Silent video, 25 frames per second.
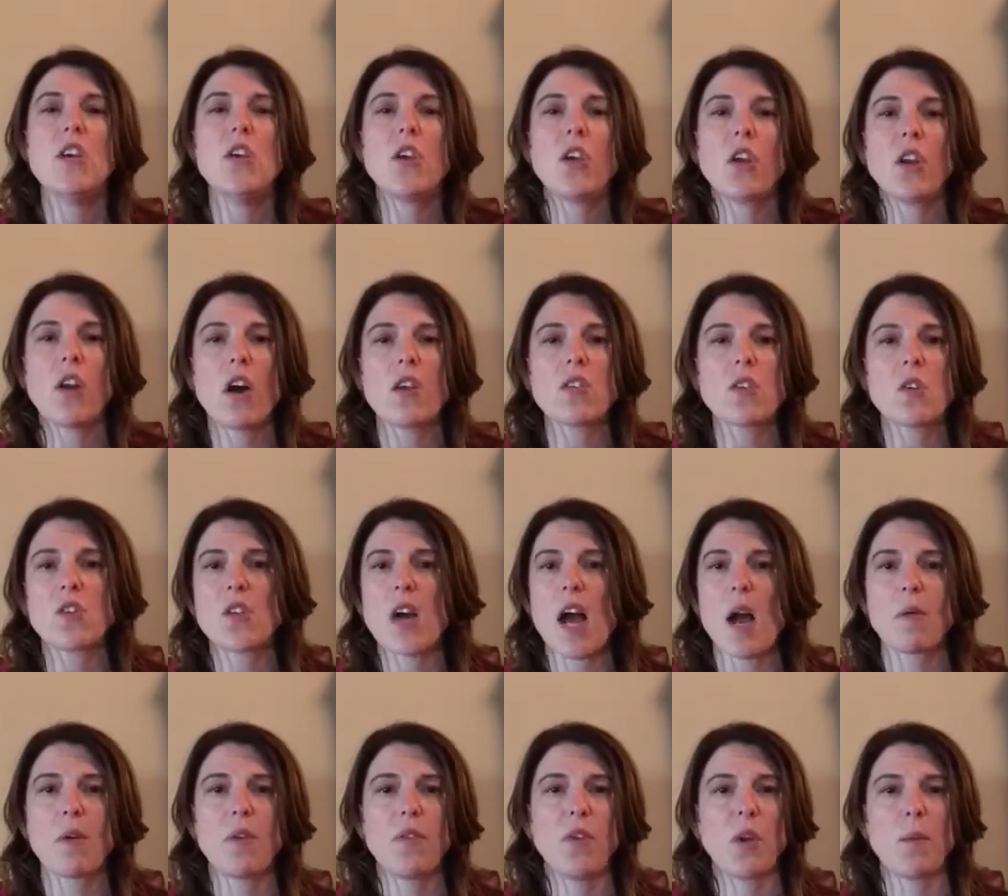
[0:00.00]
You can also
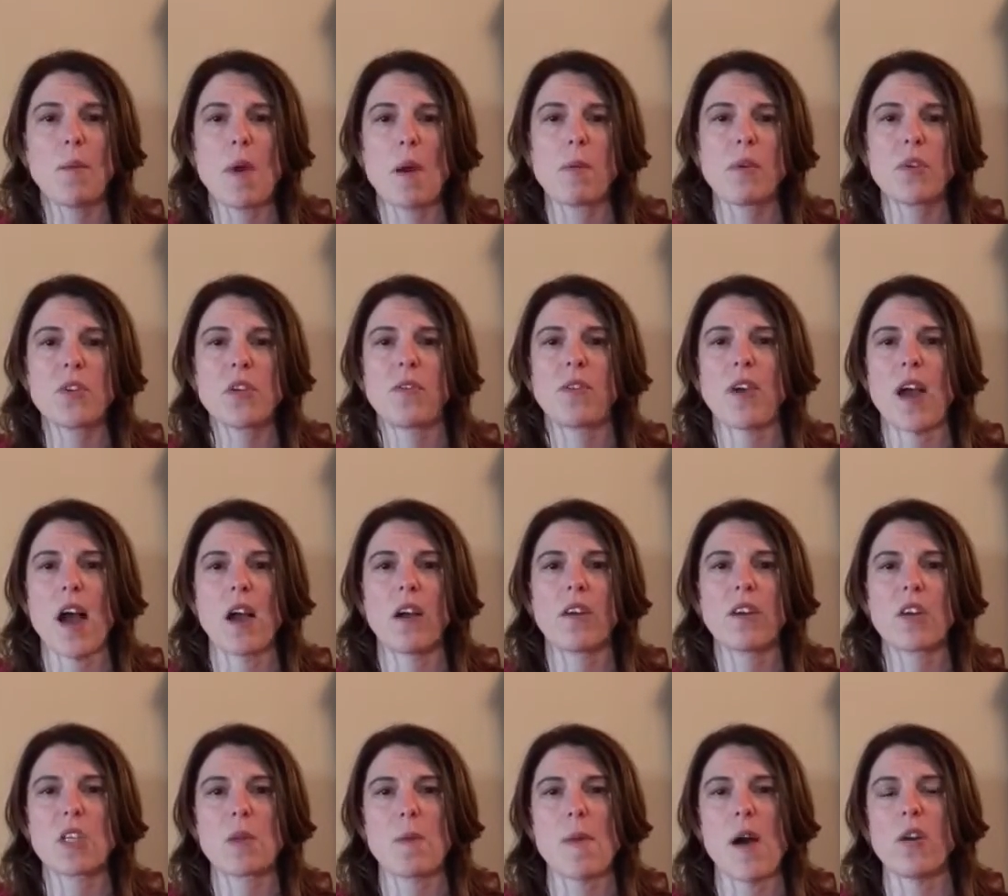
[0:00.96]
talk with your members of
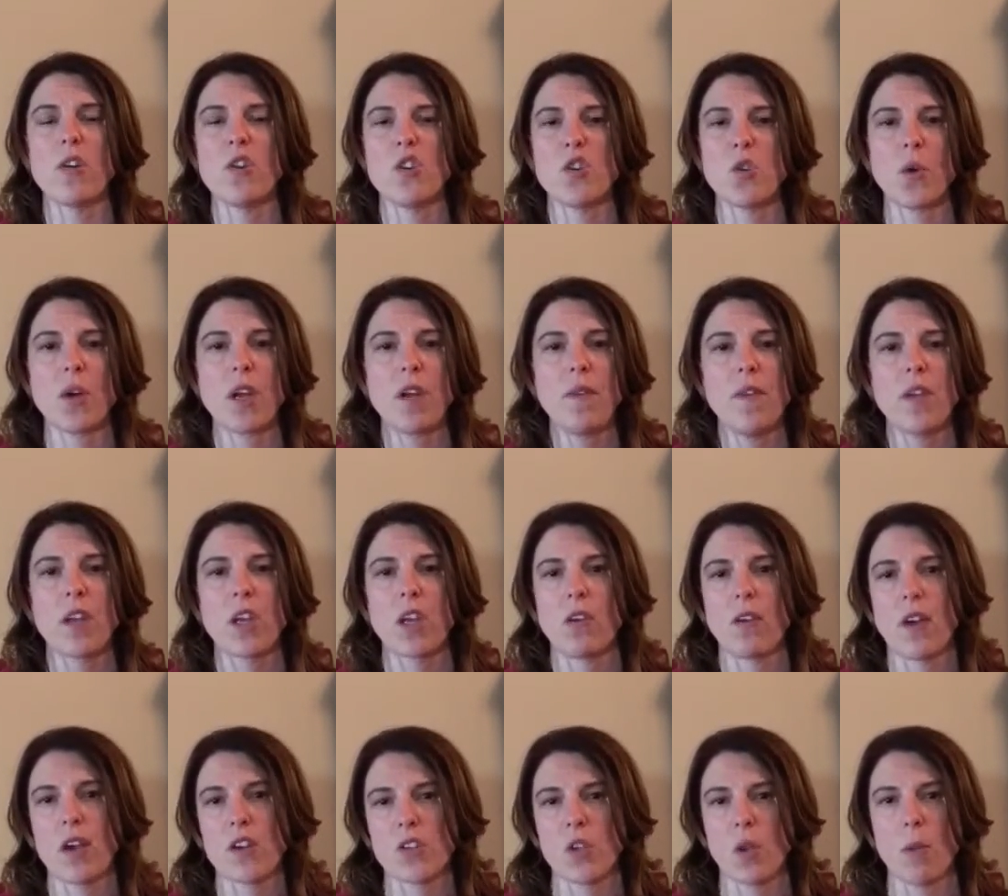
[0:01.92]
Congress about joining the
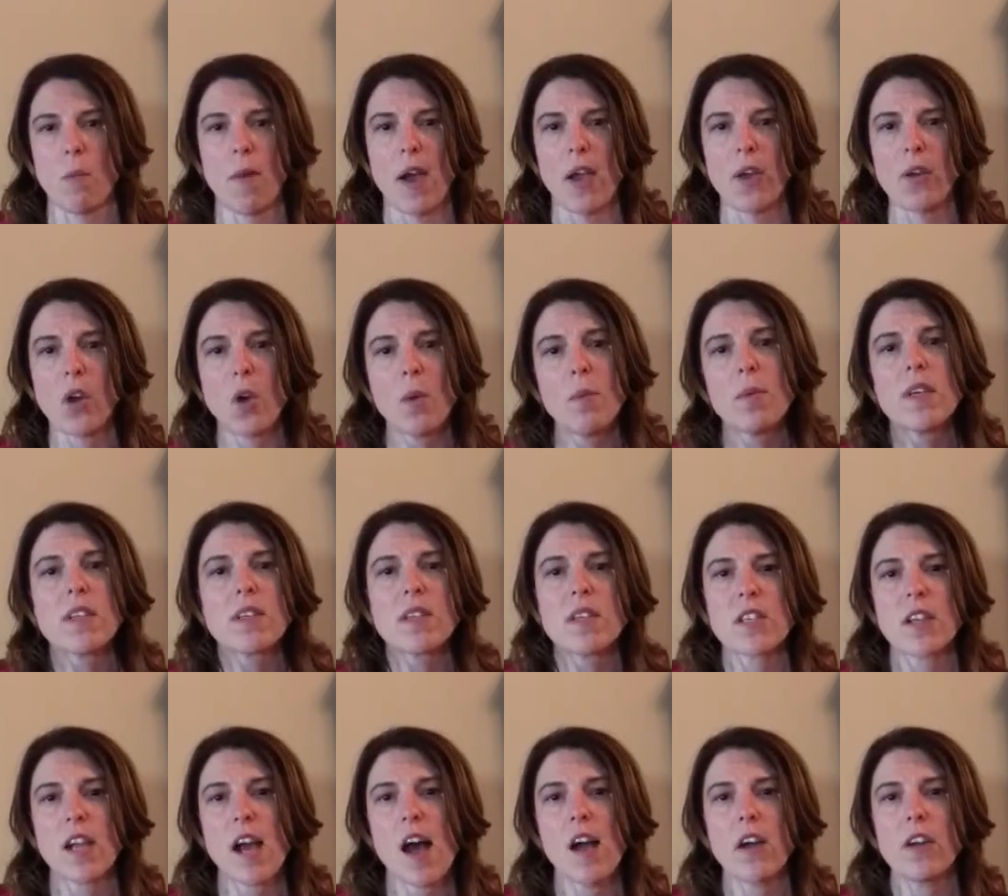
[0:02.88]
Congressional Micro
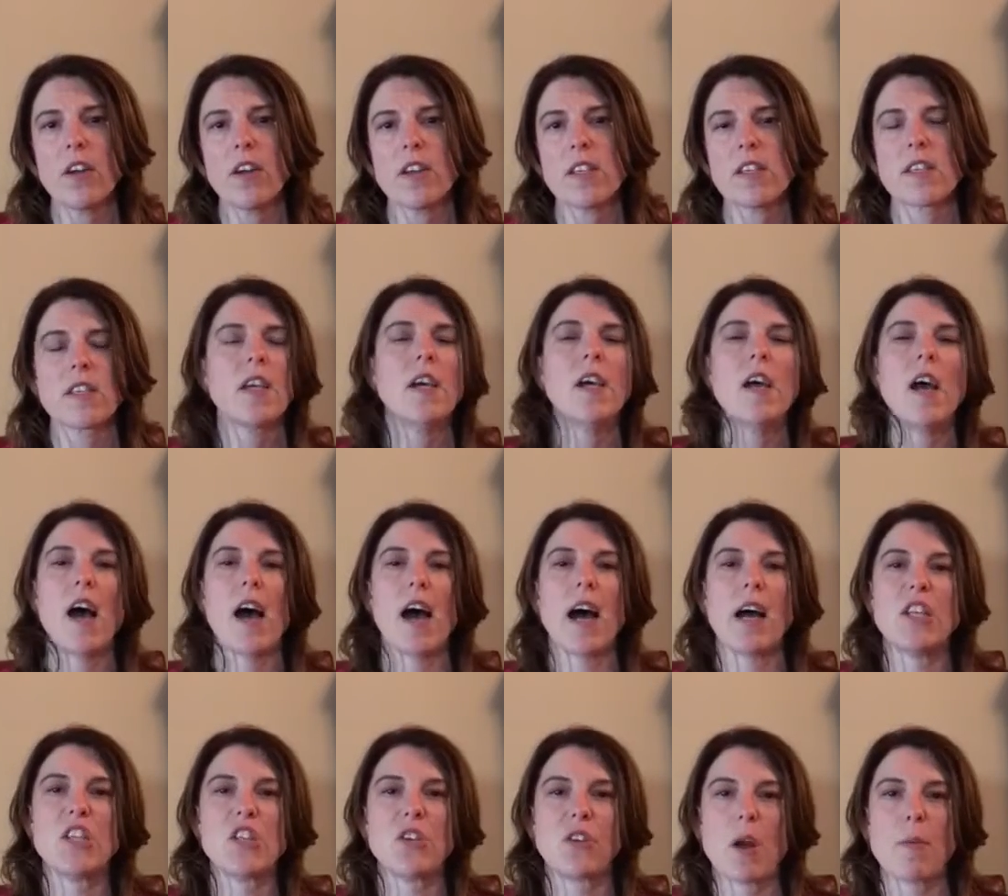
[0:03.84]
Business Caucus
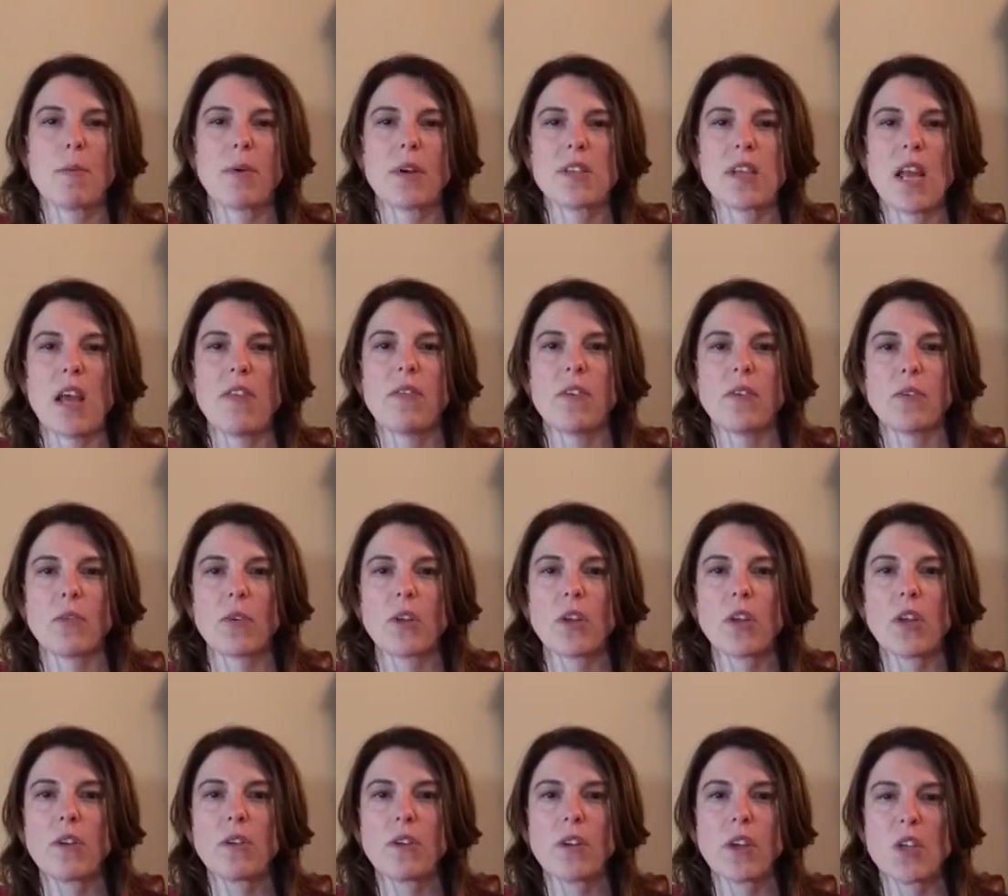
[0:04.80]
to represent the
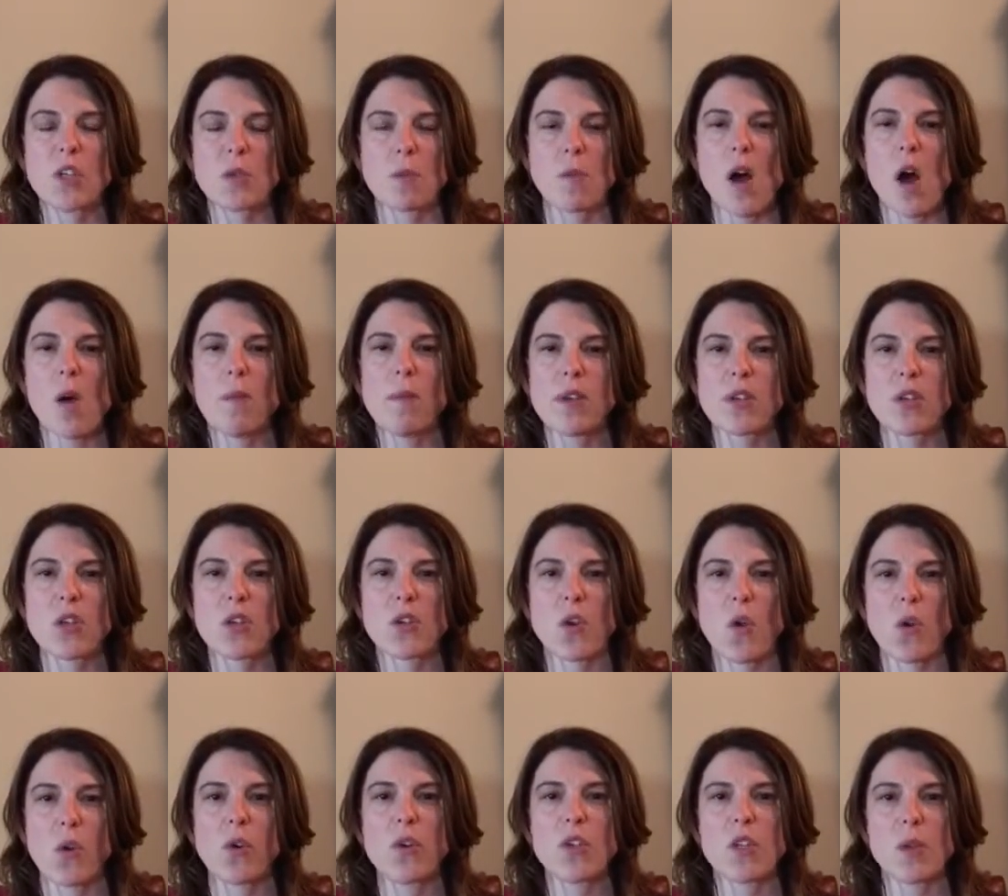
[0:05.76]
really, really small business
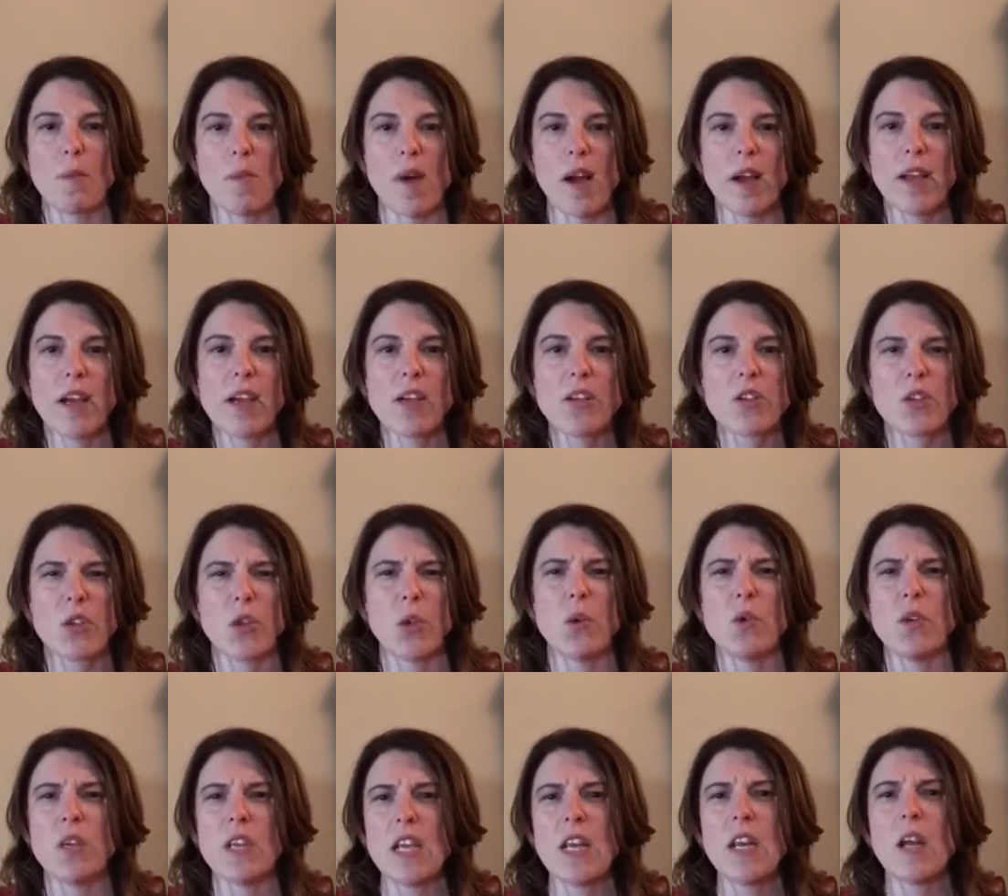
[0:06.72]
owners among us
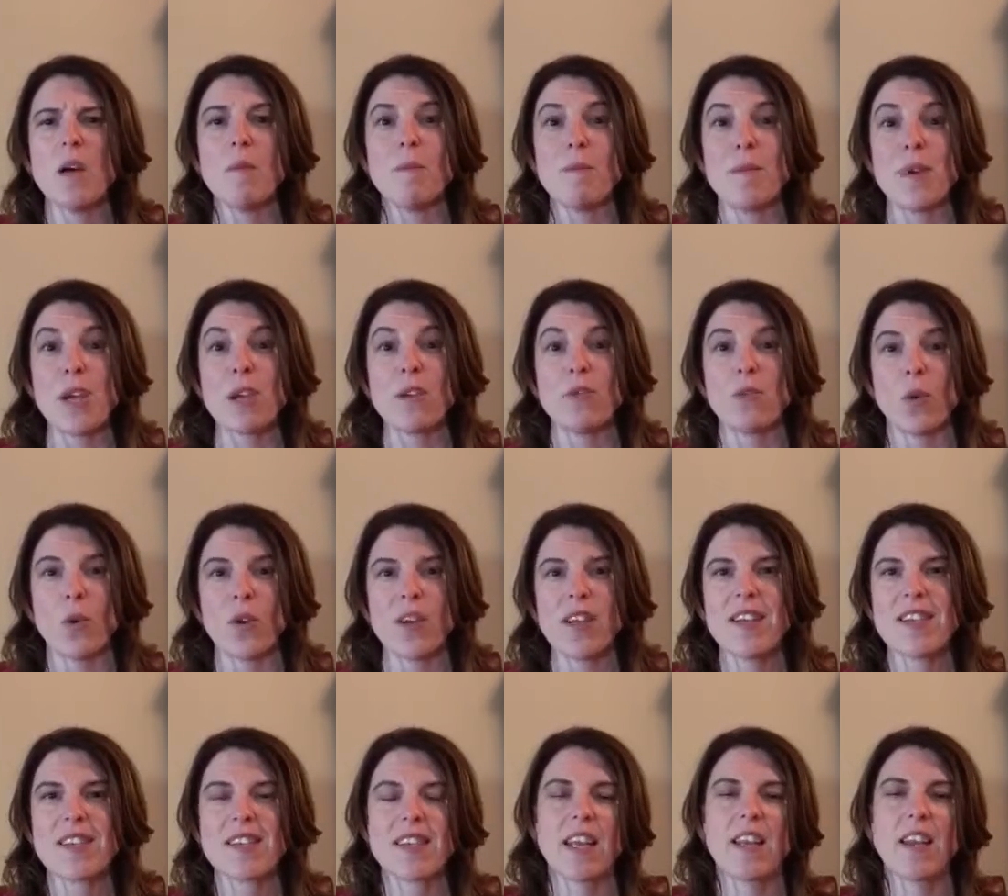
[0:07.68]
who need a big
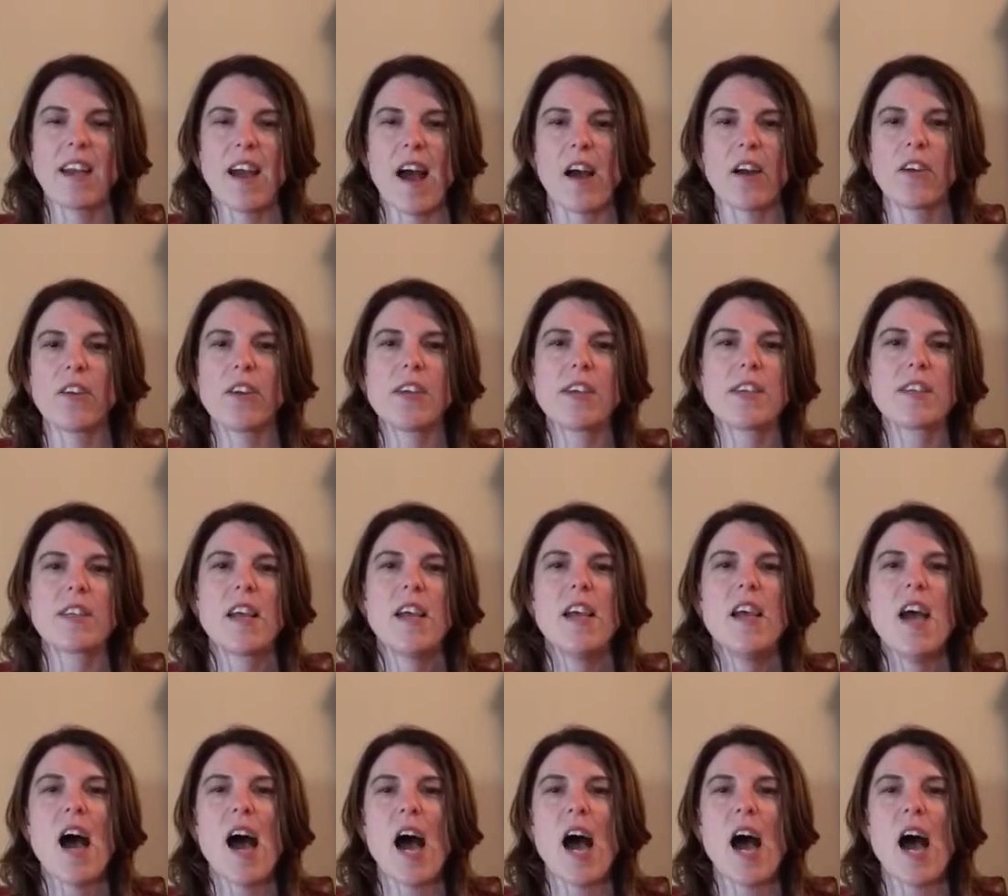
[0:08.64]
voice in Congress.